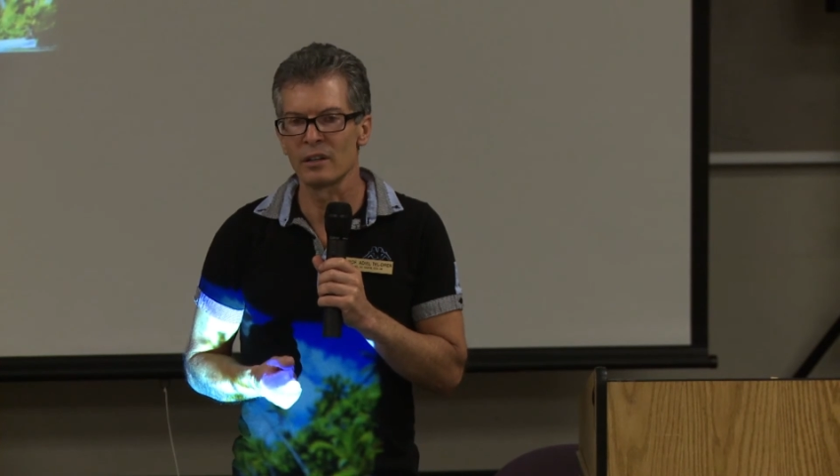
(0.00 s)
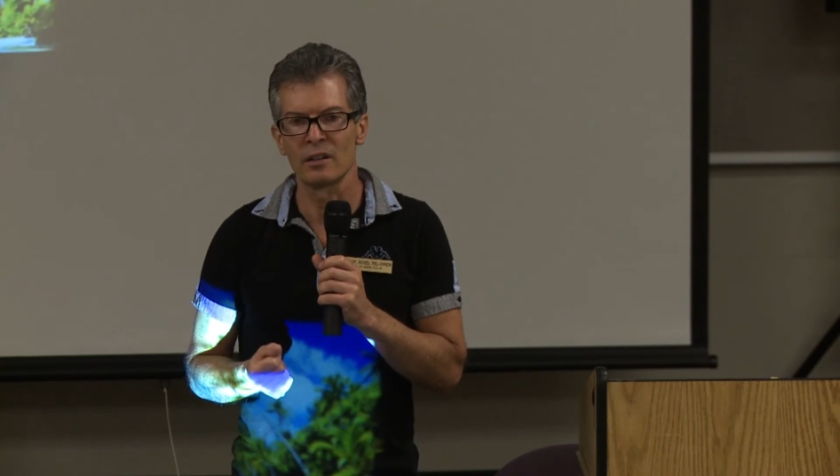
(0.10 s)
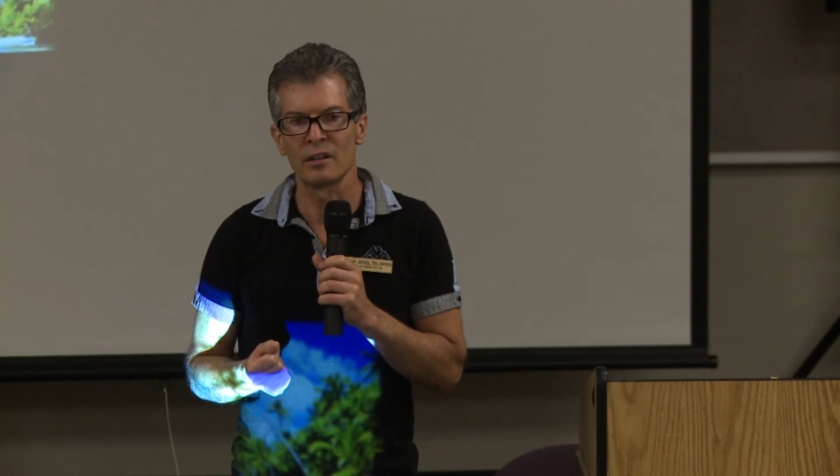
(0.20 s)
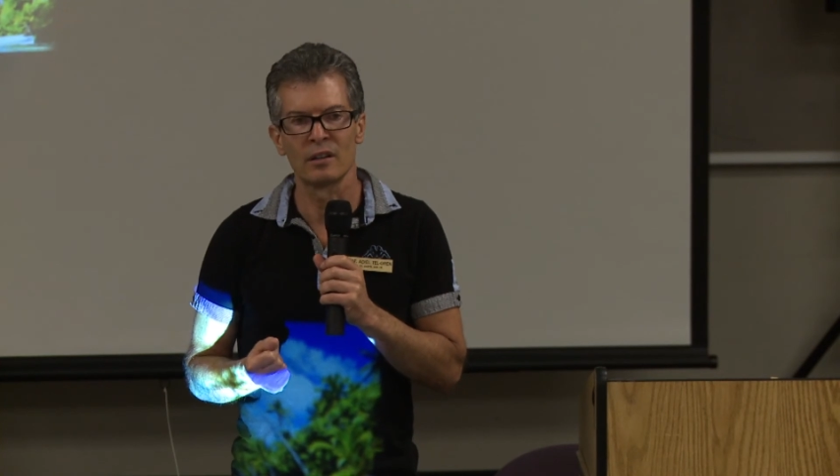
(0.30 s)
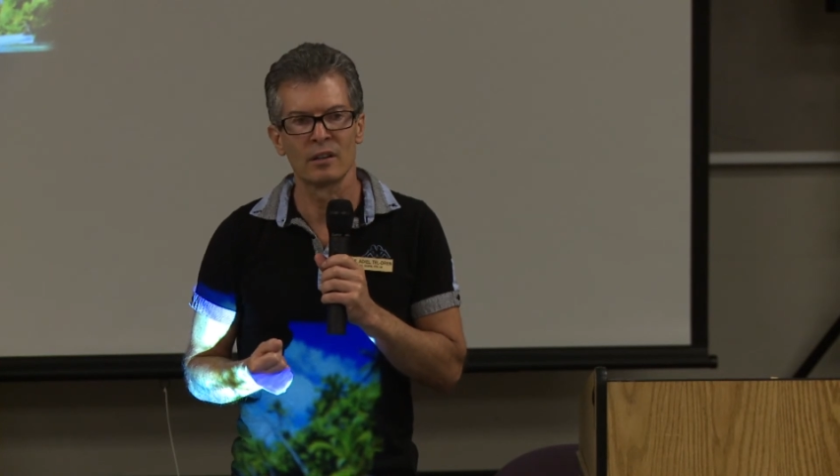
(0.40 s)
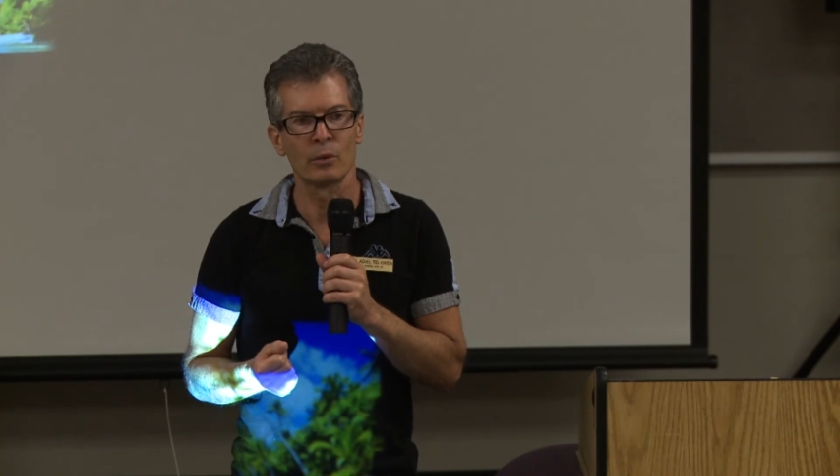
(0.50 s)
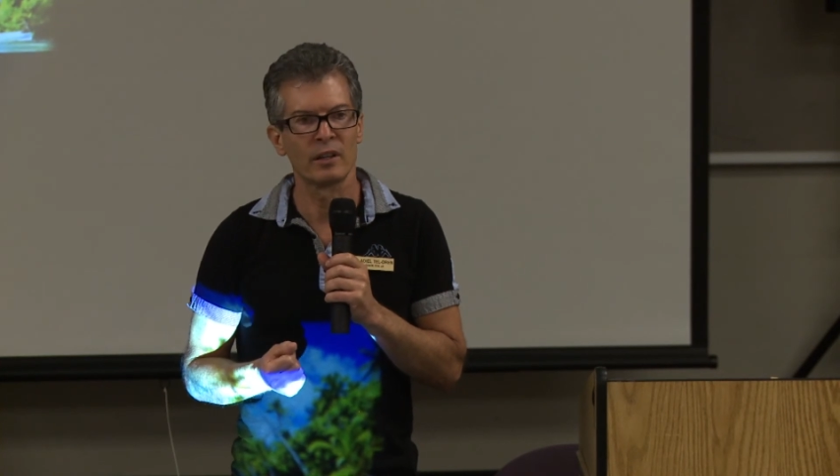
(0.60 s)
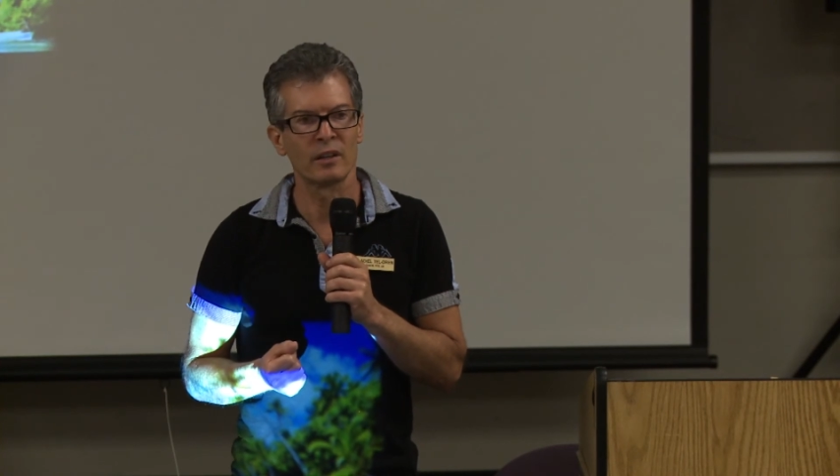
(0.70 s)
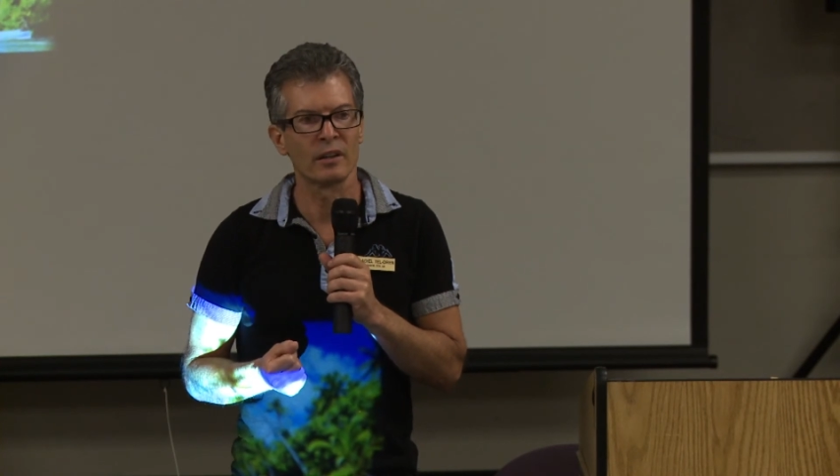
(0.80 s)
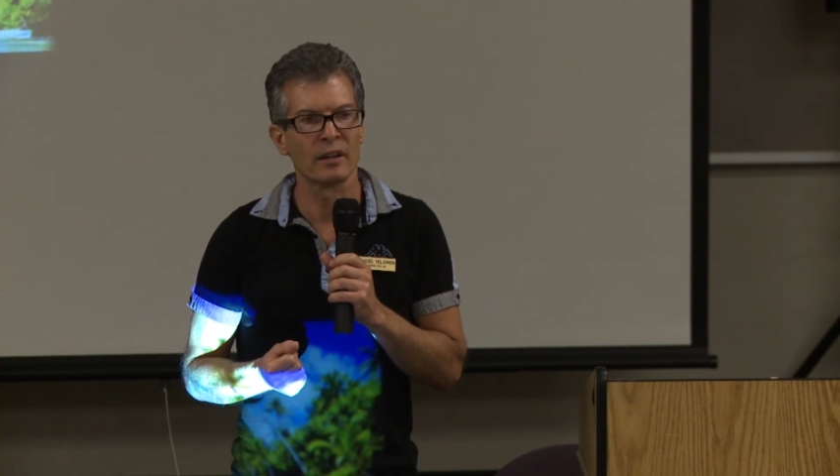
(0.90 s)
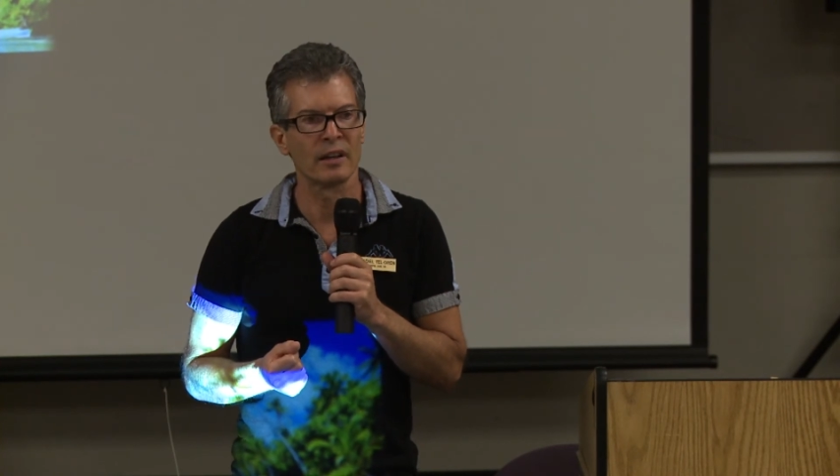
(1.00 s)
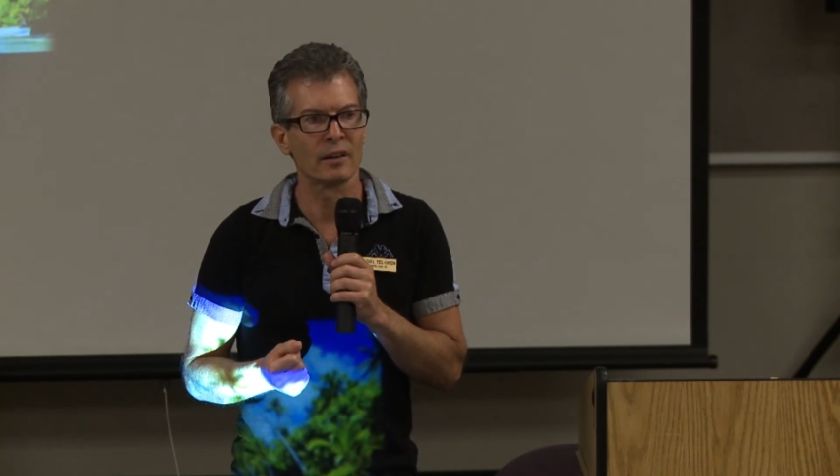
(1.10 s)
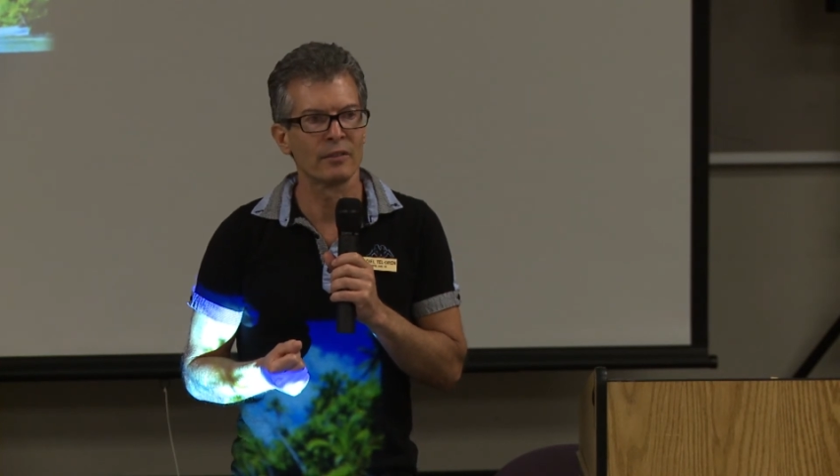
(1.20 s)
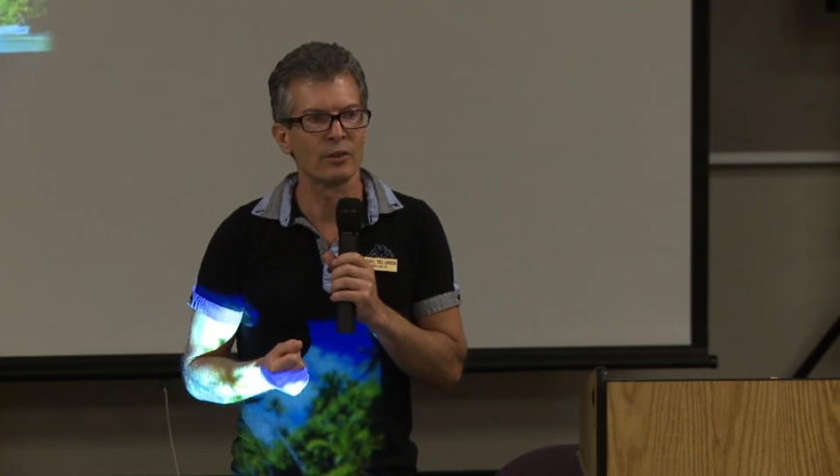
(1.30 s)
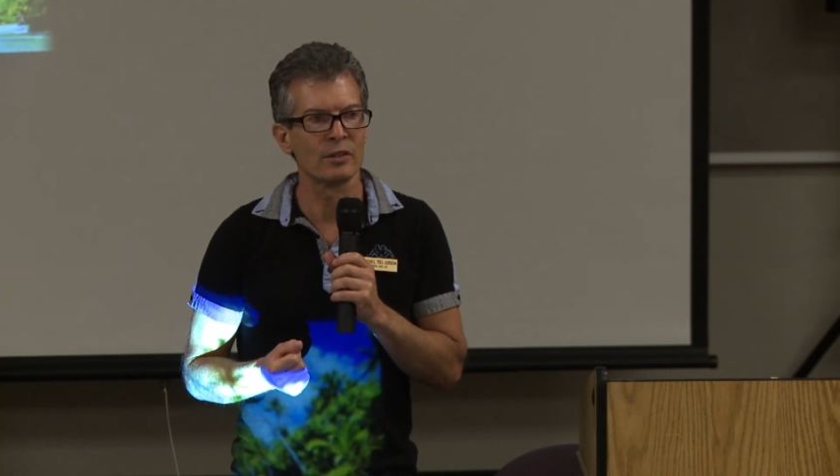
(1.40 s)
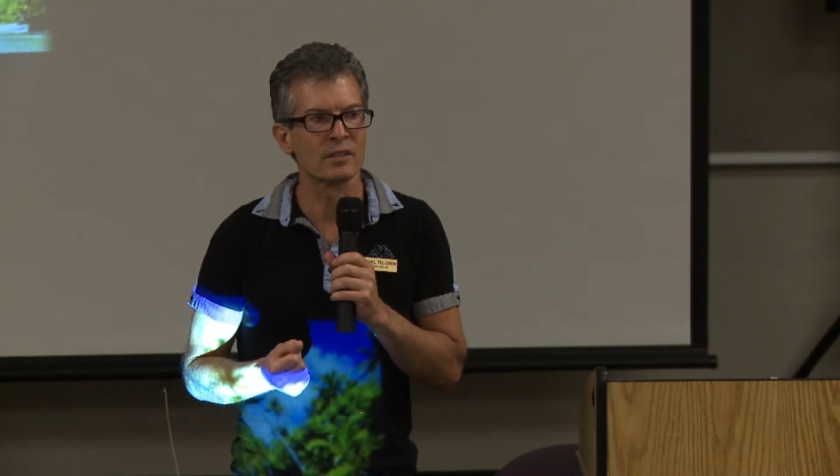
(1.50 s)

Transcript: in a week and a half on